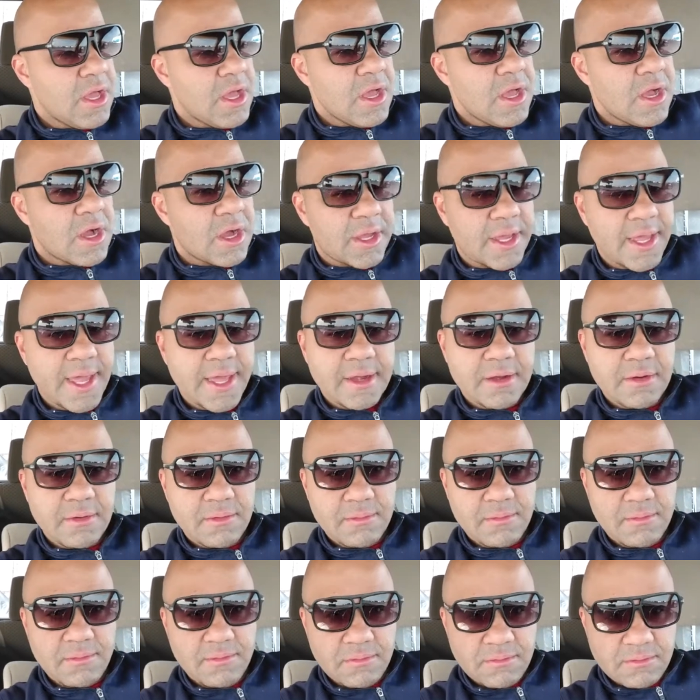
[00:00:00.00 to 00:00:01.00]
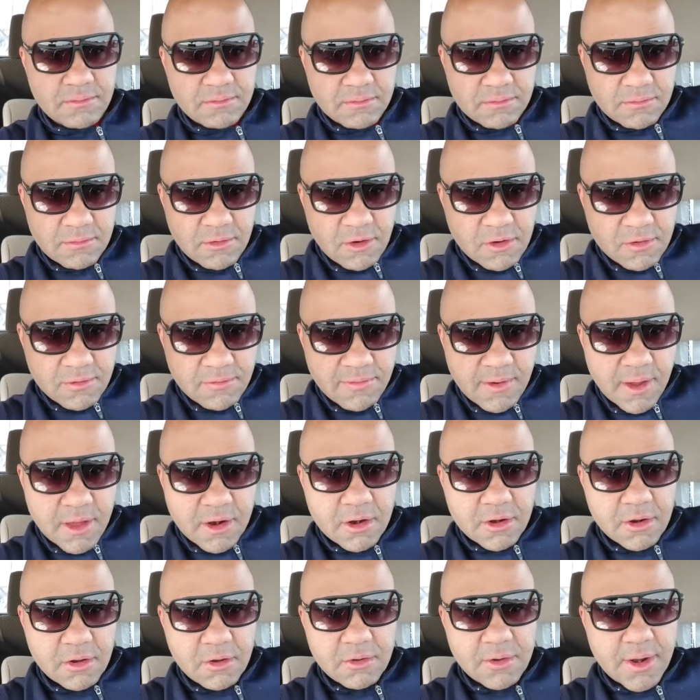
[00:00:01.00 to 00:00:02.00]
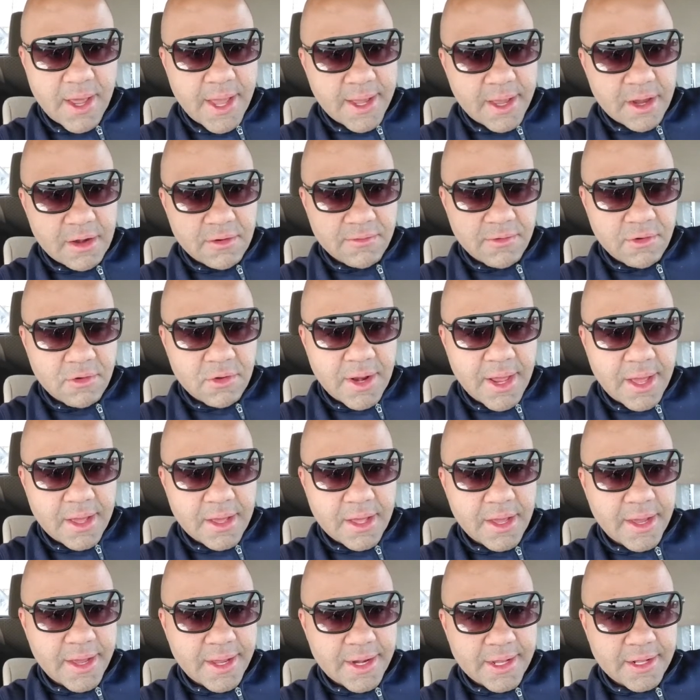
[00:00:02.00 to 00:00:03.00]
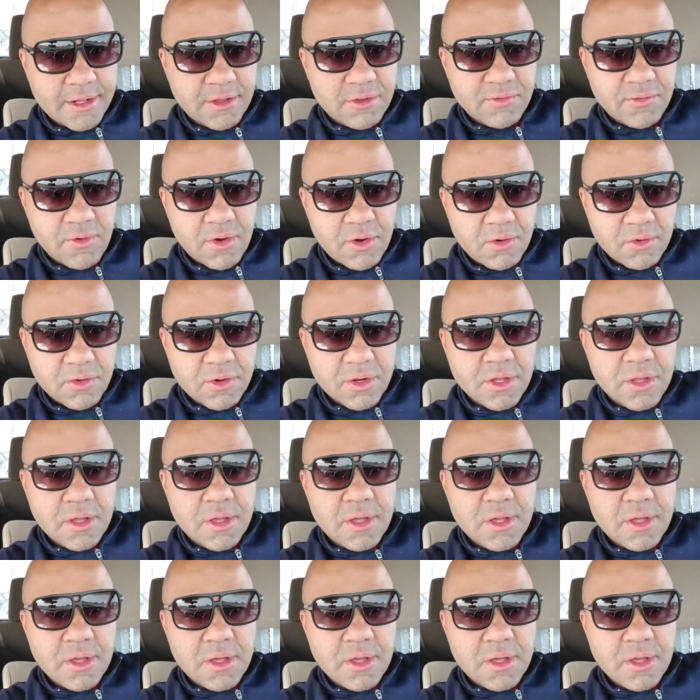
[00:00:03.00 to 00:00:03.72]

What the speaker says: again, on a final note, I gotta roll out, I gotta hit the road,